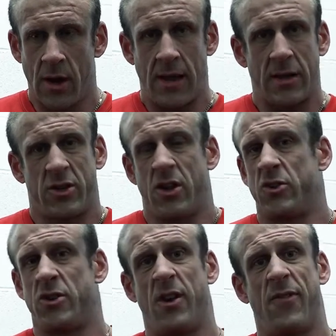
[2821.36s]
it's not
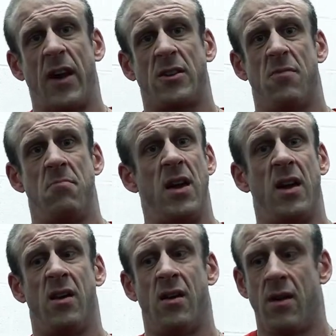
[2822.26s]
just an effect on
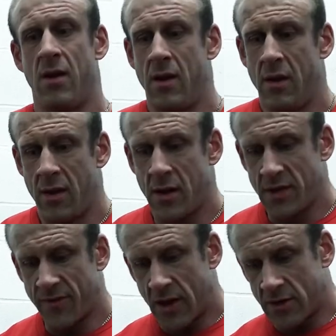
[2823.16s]
me, it's
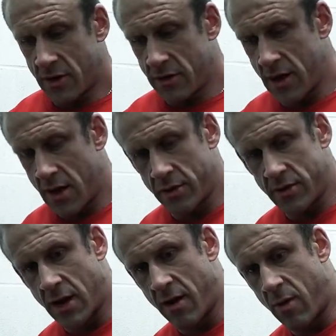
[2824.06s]
an effect on
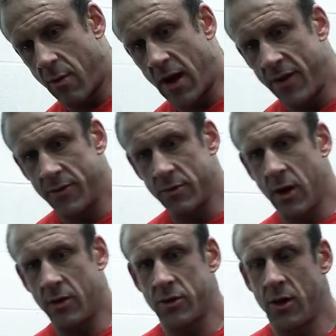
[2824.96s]
Sarah, my wife, as
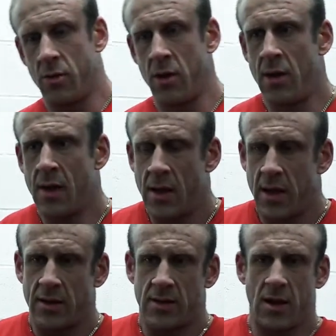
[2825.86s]
well, so
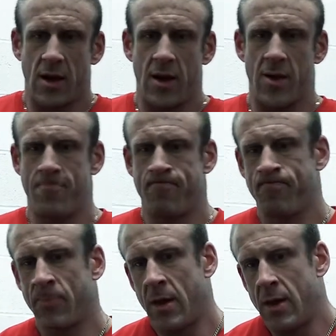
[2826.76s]
it's
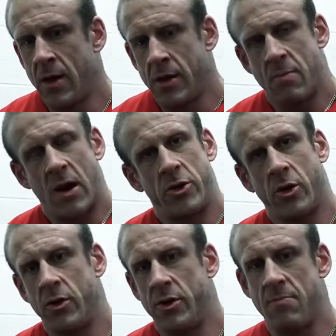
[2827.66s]
my
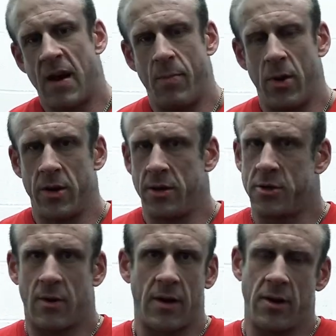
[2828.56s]
choice, it's my burden,
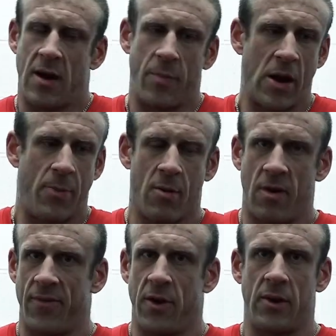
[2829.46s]
so I prep all
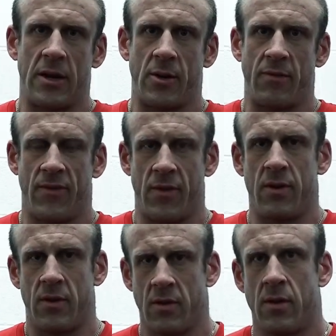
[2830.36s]
my food, I do
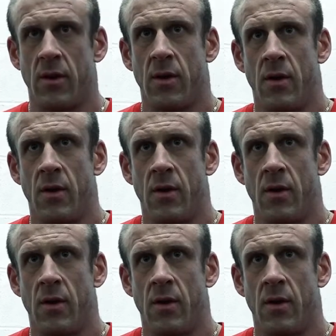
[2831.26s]
everything.